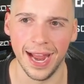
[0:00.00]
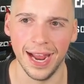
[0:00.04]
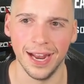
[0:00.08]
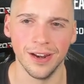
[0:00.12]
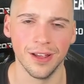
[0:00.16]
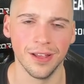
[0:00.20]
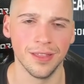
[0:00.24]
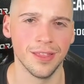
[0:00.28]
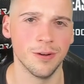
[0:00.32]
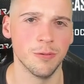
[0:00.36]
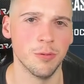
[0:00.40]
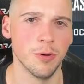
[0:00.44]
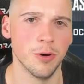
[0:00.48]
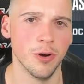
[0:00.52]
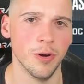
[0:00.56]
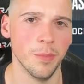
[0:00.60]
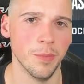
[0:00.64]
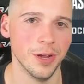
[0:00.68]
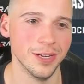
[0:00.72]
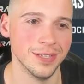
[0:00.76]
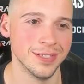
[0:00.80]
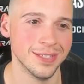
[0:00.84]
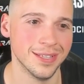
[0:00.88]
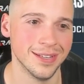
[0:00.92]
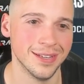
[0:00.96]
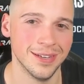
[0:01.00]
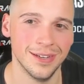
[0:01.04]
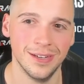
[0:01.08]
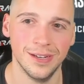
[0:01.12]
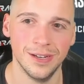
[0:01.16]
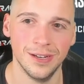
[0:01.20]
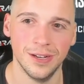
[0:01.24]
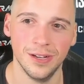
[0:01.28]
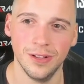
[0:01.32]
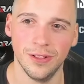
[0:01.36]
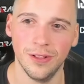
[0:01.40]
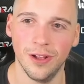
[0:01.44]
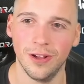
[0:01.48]
of hand. I think we're almost,
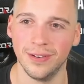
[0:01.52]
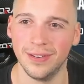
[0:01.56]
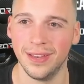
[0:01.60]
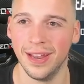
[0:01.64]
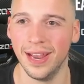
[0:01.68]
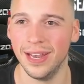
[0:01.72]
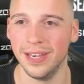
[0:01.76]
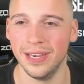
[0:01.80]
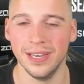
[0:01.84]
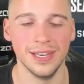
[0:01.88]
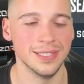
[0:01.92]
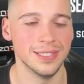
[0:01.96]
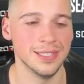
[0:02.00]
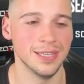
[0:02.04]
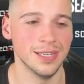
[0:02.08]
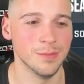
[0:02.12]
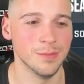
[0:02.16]
not 10 years